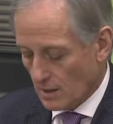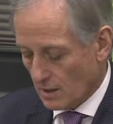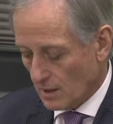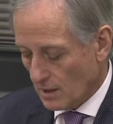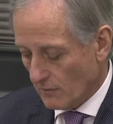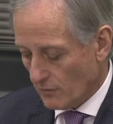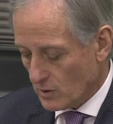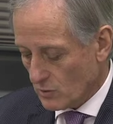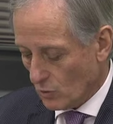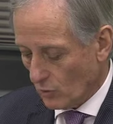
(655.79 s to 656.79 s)
in every
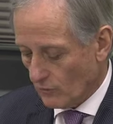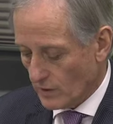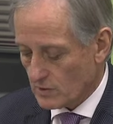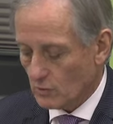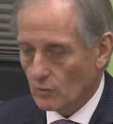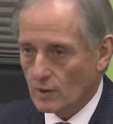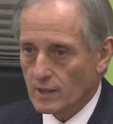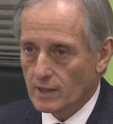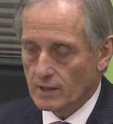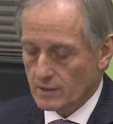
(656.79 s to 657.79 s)
trawl vessel
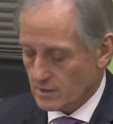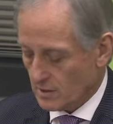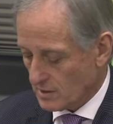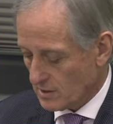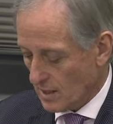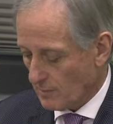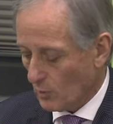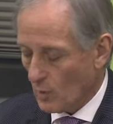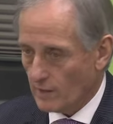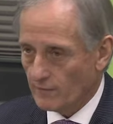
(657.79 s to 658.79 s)
in the Snapper
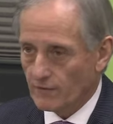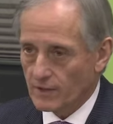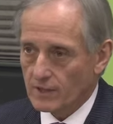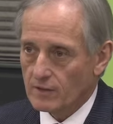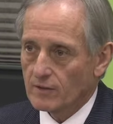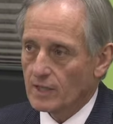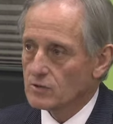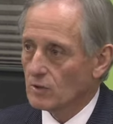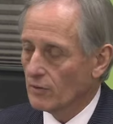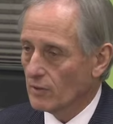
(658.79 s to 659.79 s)
1 fleet, and
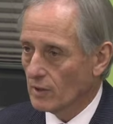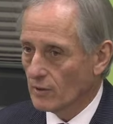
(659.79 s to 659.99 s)
that's on the